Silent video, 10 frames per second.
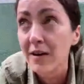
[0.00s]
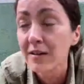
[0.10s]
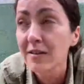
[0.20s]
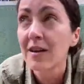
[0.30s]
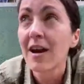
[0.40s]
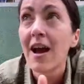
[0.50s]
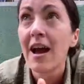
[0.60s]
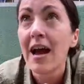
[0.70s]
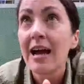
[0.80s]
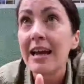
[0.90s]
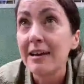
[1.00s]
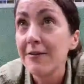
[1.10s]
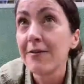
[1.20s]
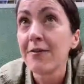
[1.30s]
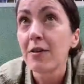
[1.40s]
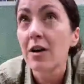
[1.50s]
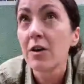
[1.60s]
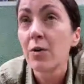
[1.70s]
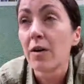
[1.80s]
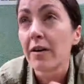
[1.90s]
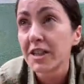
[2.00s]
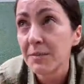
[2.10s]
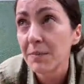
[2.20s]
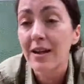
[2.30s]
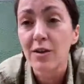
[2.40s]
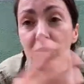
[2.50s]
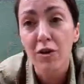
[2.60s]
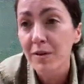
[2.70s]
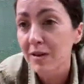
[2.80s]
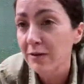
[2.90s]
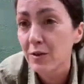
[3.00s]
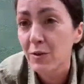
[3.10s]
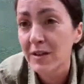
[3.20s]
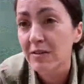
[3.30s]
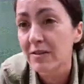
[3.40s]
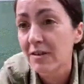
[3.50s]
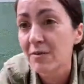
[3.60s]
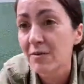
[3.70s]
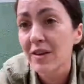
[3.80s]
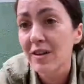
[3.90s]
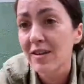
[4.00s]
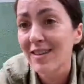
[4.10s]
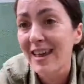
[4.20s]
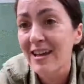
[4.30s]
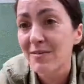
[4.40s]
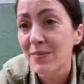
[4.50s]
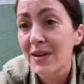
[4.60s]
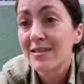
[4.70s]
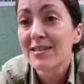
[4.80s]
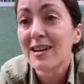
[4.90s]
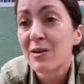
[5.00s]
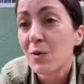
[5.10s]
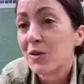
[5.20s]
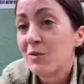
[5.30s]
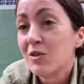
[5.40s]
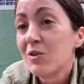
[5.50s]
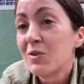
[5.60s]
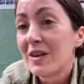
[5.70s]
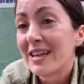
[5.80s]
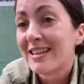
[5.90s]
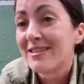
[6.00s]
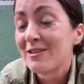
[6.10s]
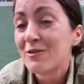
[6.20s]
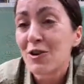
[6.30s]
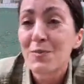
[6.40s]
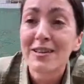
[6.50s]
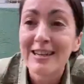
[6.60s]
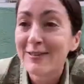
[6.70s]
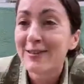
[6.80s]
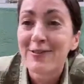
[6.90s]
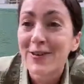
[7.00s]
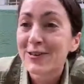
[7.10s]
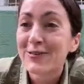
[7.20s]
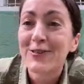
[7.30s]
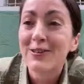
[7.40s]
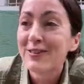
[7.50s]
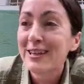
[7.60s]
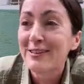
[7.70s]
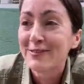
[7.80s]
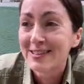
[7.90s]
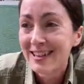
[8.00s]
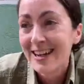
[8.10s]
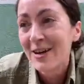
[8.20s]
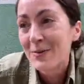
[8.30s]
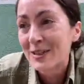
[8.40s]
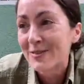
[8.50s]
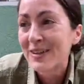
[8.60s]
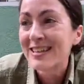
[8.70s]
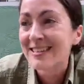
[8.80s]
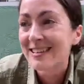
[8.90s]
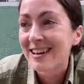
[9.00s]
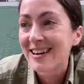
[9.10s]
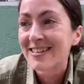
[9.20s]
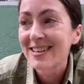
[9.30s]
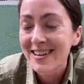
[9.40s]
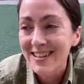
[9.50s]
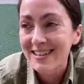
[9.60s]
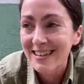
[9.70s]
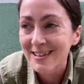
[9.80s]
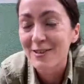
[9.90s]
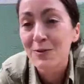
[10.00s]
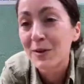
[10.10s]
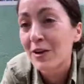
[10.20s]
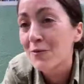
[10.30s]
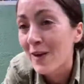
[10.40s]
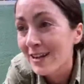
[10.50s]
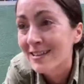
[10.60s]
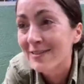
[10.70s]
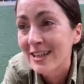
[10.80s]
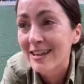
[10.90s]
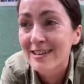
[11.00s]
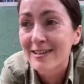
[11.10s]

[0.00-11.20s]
if you are a chimp and you drop a leaf tool when you're done with it, then basically what you do is you drop a leaf in a forest full of leaves, which means that as scientists, we know relatively little about them.